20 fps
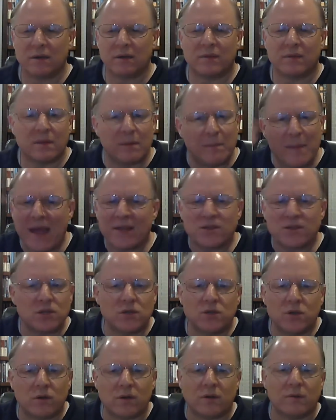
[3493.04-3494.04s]
Imagine
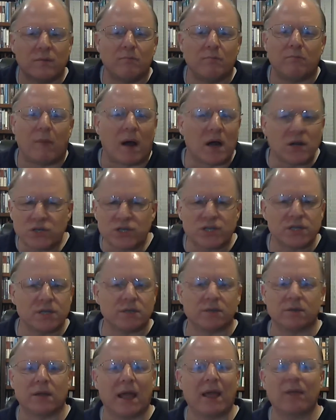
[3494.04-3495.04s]
you're a
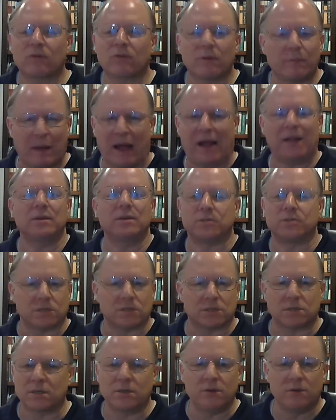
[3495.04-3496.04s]
Martian
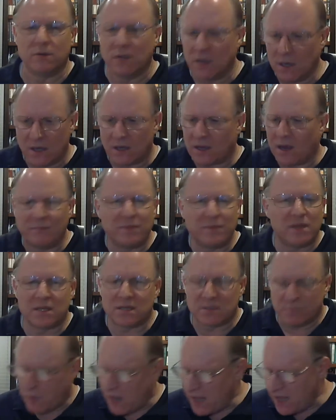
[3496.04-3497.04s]
anthropologist and you come to this
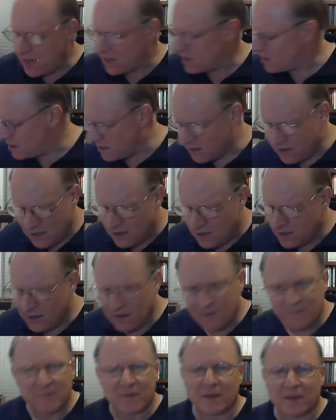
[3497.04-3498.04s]
planet and
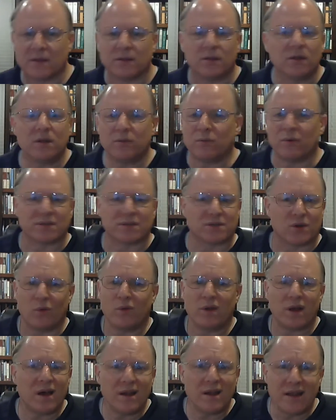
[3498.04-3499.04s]
look at what's
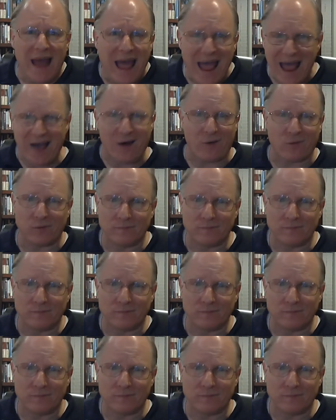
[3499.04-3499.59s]
going on now.